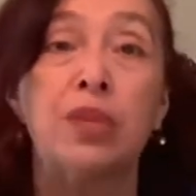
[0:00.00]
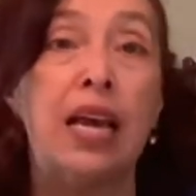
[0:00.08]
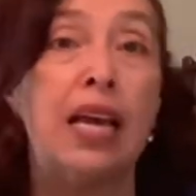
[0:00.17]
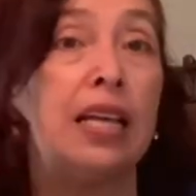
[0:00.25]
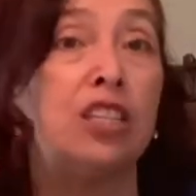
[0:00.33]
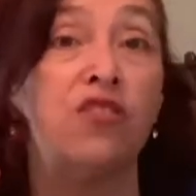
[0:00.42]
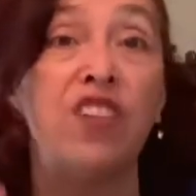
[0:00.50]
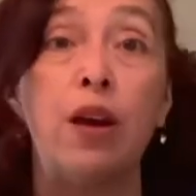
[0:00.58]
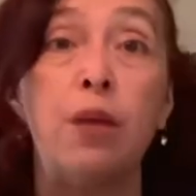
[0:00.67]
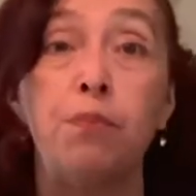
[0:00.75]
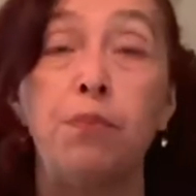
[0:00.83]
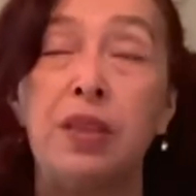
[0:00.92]

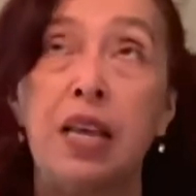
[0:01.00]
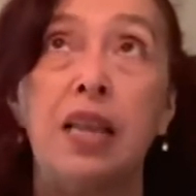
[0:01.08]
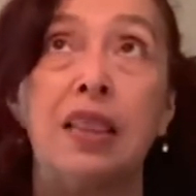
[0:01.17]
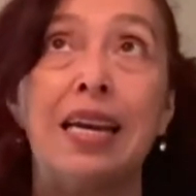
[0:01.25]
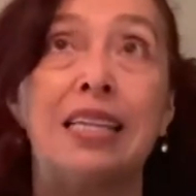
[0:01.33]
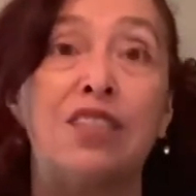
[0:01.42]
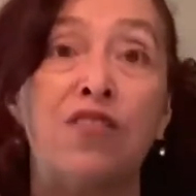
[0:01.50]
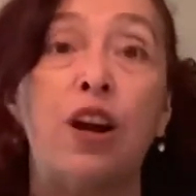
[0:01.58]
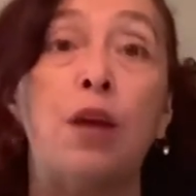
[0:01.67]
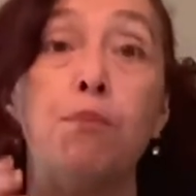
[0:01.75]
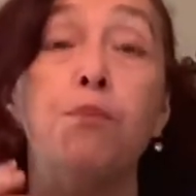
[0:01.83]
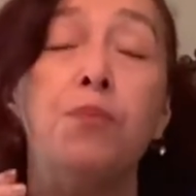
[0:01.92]

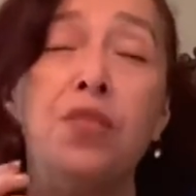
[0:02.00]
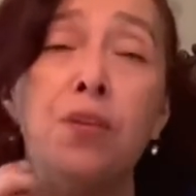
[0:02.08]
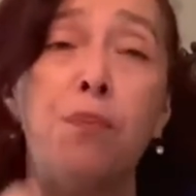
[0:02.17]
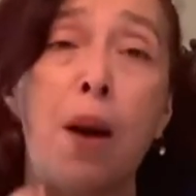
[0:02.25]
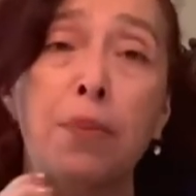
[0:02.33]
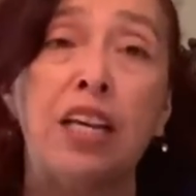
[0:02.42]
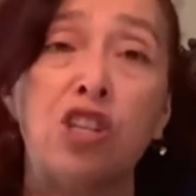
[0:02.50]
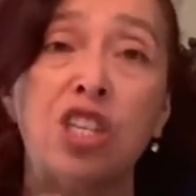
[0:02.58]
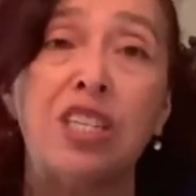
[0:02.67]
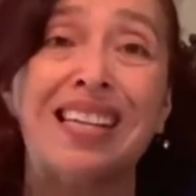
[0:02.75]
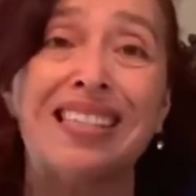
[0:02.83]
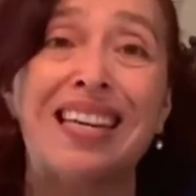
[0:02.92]
the
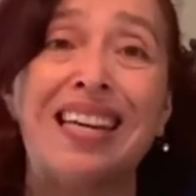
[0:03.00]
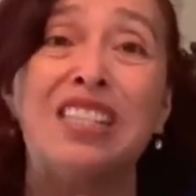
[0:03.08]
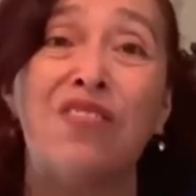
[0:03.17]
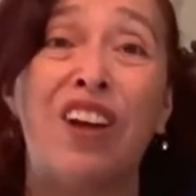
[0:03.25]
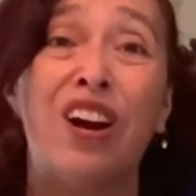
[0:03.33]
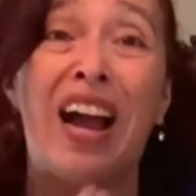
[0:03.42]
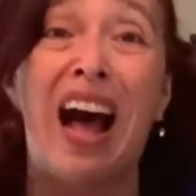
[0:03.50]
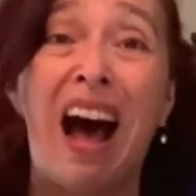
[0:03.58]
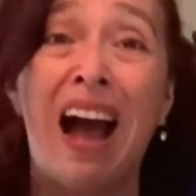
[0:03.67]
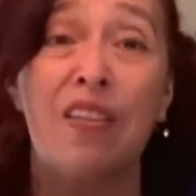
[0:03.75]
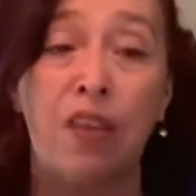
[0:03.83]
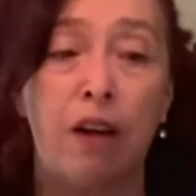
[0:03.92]
population density is very
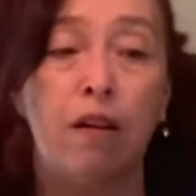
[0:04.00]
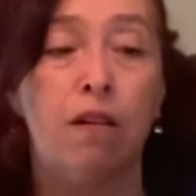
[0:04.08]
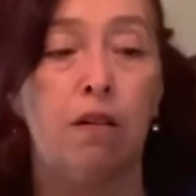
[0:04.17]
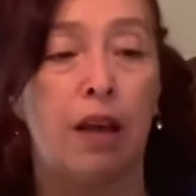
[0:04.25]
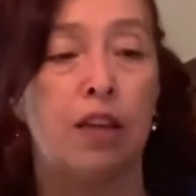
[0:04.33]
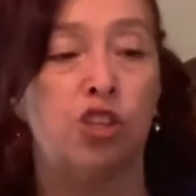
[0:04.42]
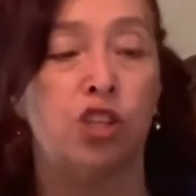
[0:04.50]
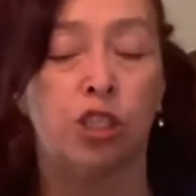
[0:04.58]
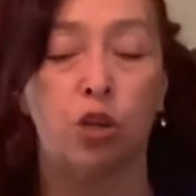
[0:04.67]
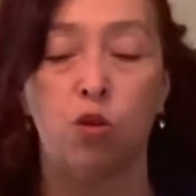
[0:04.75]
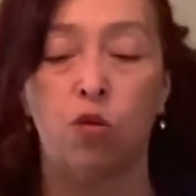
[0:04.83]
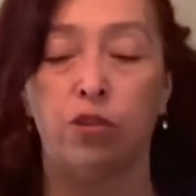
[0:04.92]
high there. Okay, just
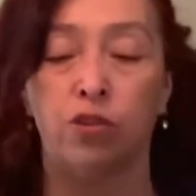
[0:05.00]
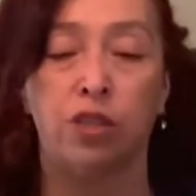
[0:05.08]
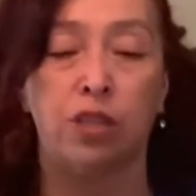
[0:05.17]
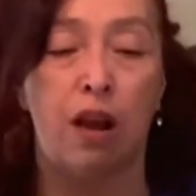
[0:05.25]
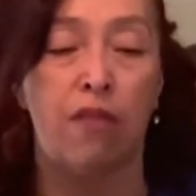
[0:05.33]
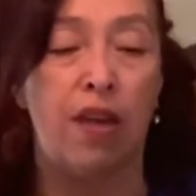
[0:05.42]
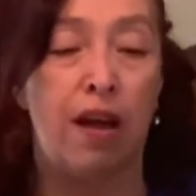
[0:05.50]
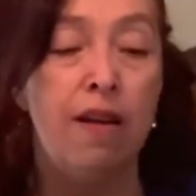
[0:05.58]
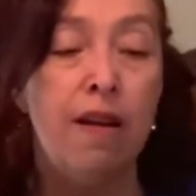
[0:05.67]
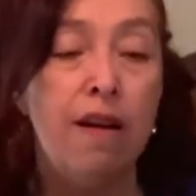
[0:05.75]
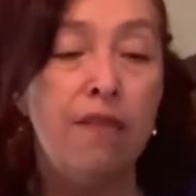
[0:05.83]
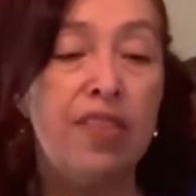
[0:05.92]
so you understand that.
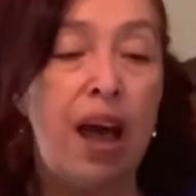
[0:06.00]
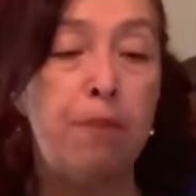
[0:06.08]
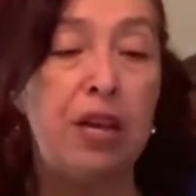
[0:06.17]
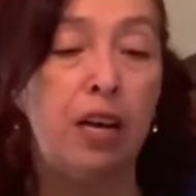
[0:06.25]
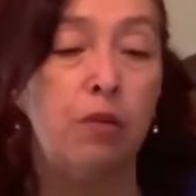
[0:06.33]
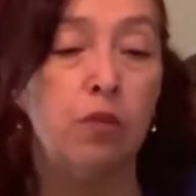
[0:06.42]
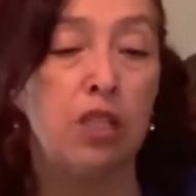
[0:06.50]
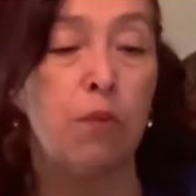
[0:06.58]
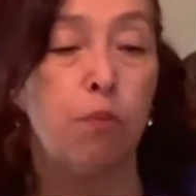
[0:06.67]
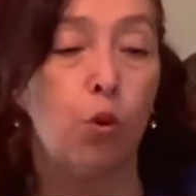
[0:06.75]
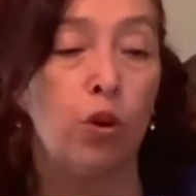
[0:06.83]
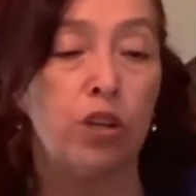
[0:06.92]
That becomes
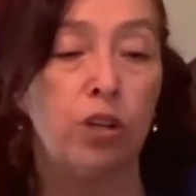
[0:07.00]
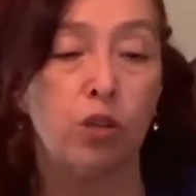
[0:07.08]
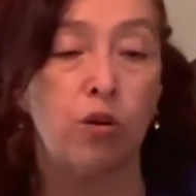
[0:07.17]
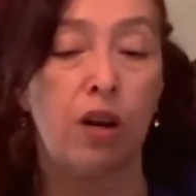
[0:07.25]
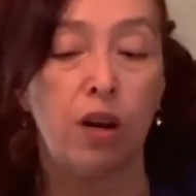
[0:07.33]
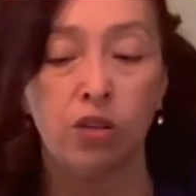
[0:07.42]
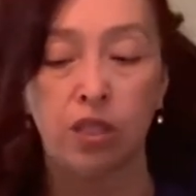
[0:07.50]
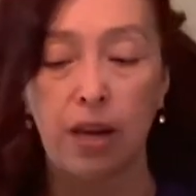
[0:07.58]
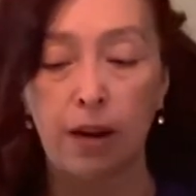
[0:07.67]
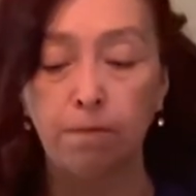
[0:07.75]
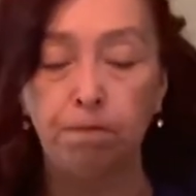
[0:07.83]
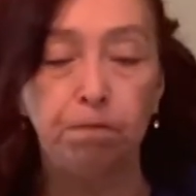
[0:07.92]
important to sort of
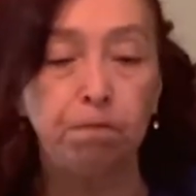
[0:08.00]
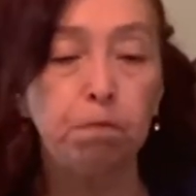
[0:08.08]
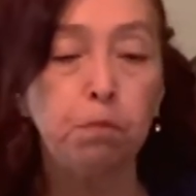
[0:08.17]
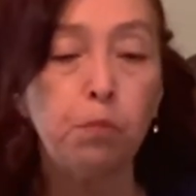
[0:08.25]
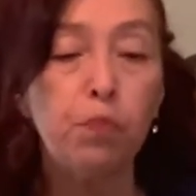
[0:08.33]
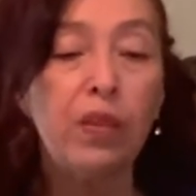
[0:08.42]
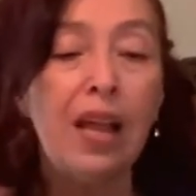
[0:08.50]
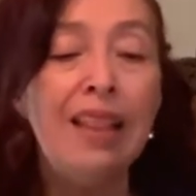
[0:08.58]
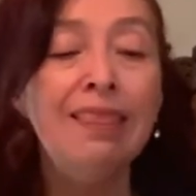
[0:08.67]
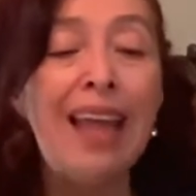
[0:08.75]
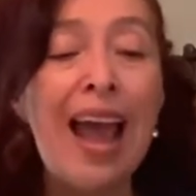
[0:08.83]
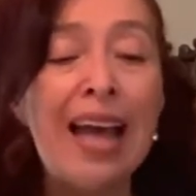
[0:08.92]
understand.
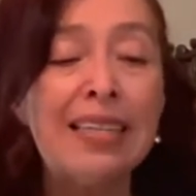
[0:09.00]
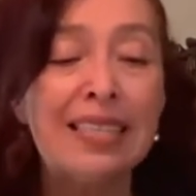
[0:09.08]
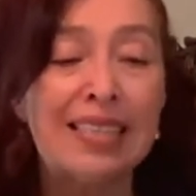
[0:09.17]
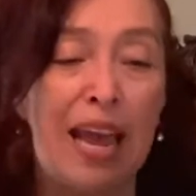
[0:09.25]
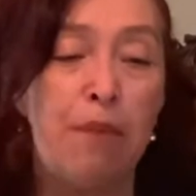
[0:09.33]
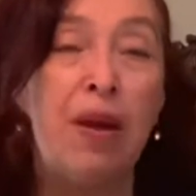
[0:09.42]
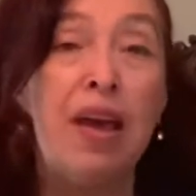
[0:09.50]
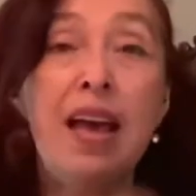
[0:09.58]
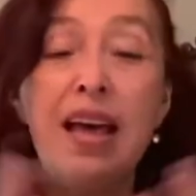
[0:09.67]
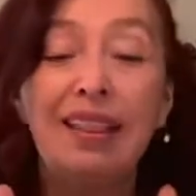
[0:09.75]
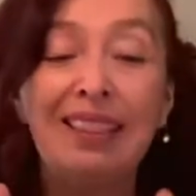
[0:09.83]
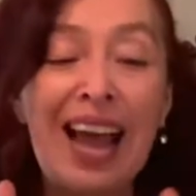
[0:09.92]
Landscape.
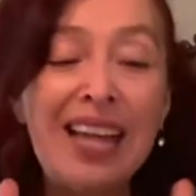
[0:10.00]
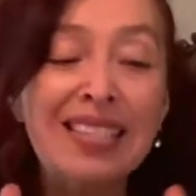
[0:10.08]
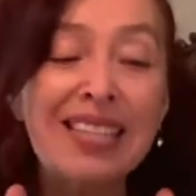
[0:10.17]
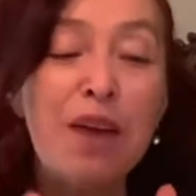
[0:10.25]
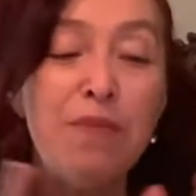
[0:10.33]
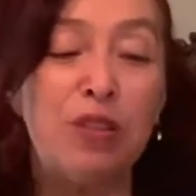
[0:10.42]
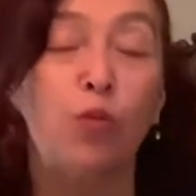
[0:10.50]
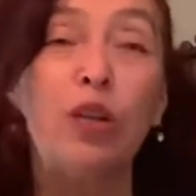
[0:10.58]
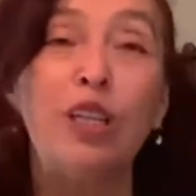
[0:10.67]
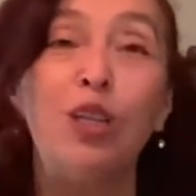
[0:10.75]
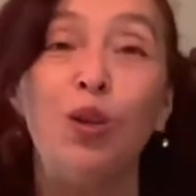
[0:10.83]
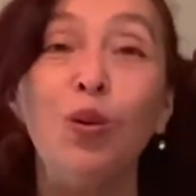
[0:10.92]
Landscape is
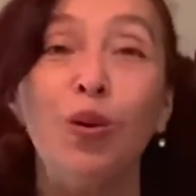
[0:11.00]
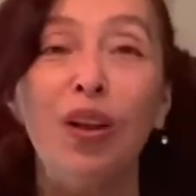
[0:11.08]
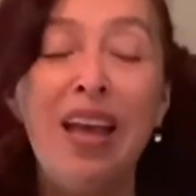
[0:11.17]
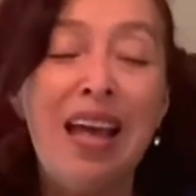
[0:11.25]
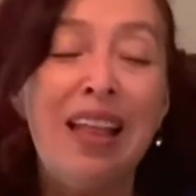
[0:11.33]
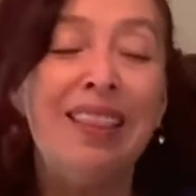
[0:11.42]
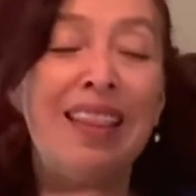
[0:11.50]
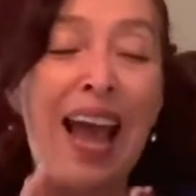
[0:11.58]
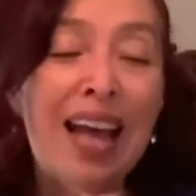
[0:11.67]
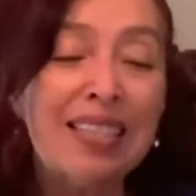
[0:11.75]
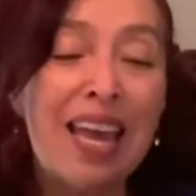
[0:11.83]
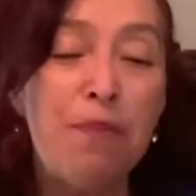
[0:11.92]
really cool.
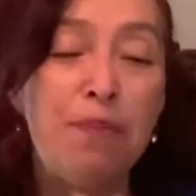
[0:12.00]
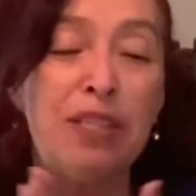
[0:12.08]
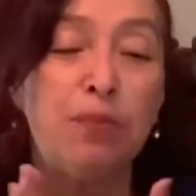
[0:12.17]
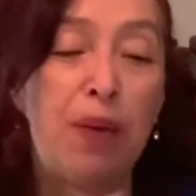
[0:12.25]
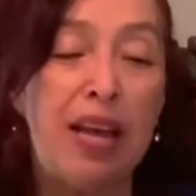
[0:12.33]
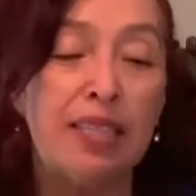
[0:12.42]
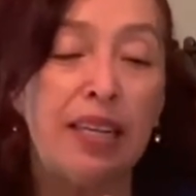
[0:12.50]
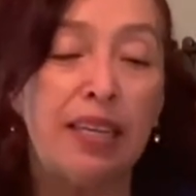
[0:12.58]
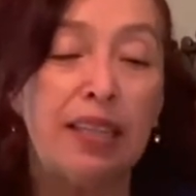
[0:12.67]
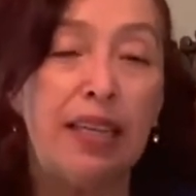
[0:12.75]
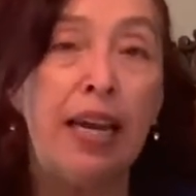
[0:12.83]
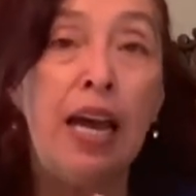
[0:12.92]
Landscape is
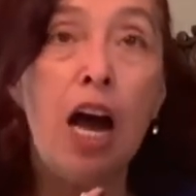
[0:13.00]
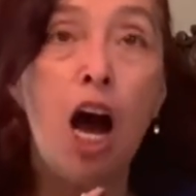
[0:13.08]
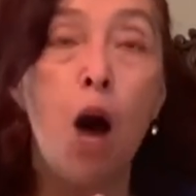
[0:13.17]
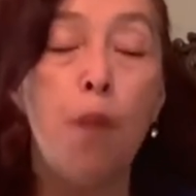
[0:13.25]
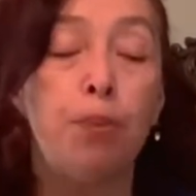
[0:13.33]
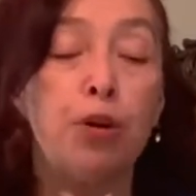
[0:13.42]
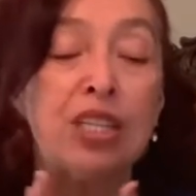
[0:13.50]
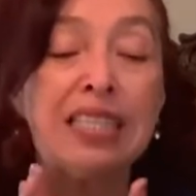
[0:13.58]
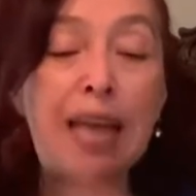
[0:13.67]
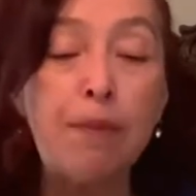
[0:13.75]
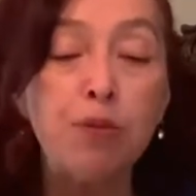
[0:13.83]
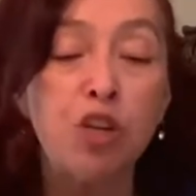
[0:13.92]
basically a
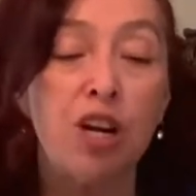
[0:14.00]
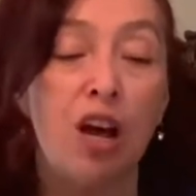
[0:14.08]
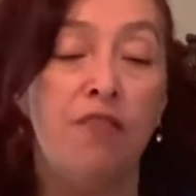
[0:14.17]
perception of